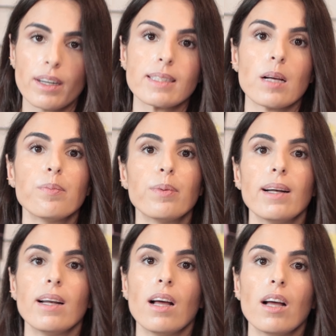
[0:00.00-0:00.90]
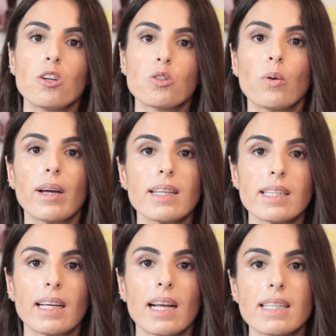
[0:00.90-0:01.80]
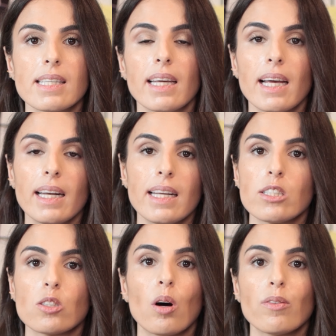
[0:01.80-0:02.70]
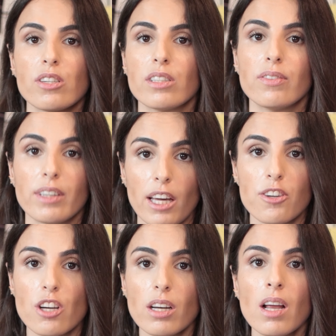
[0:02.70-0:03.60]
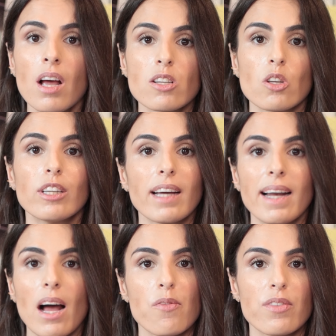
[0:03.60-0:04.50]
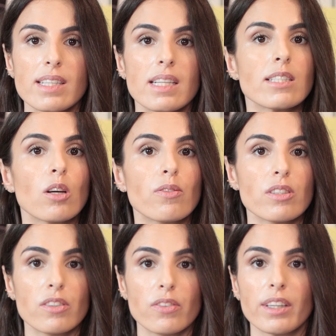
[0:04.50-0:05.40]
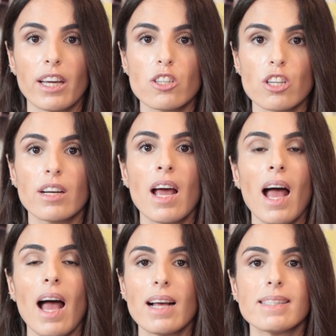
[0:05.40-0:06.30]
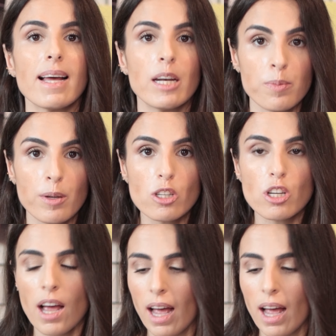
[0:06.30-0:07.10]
for example, uh, showcasing, let's say, a list of certification. So you can have this list of certification as an image